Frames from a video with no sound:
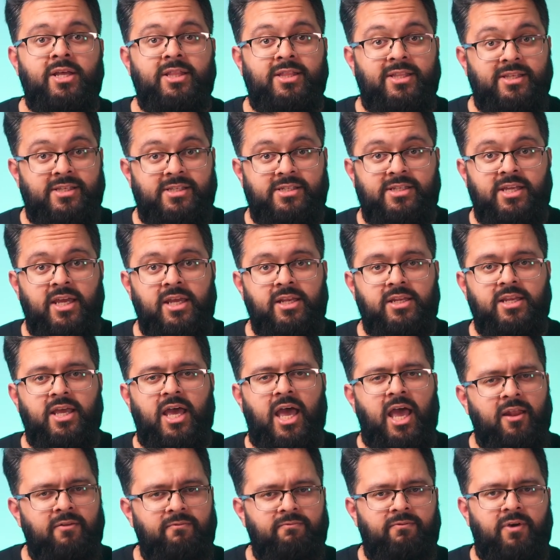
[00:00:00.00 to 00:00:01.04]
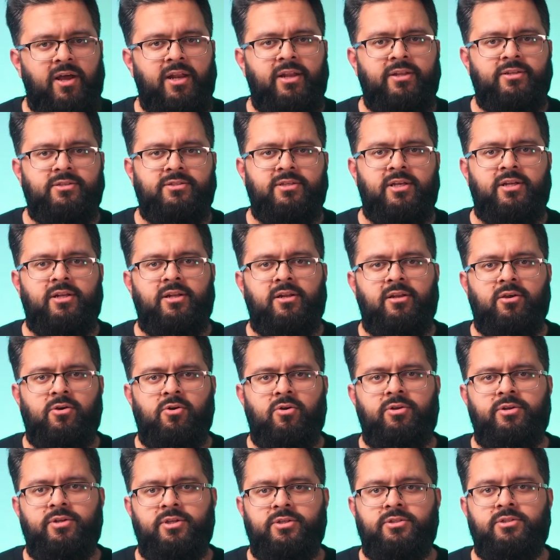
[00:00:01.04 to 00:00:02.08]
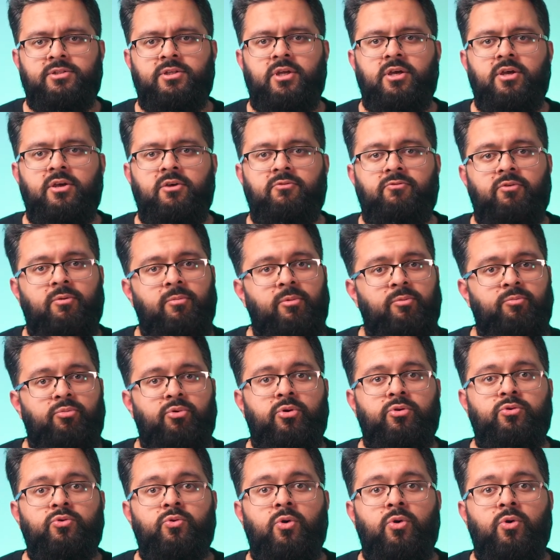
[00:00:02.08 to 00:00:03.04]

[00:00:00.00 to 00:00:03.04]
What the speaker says: the state and violent settler colonists from abroad,